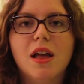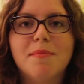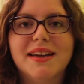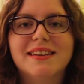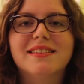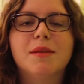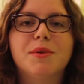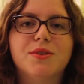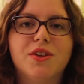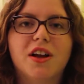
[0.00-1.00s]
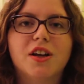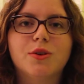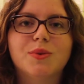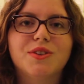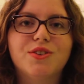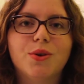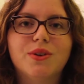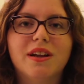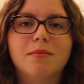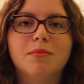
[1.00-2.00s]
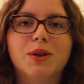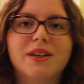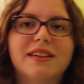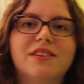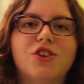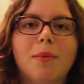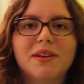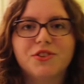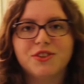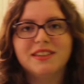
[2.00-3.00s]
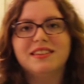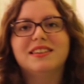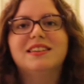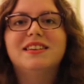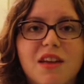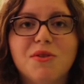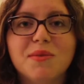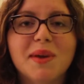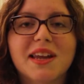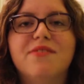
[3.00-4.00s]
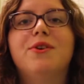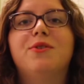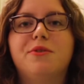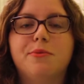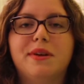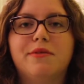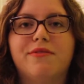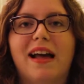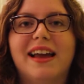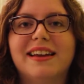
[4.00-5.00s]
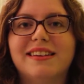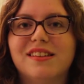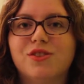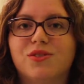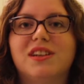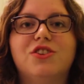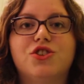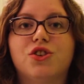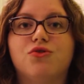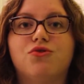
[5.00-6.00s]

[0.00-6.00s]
My next step in Osaka was Dotonbori shopping street. It was a bit confusing for me to find because it's really just a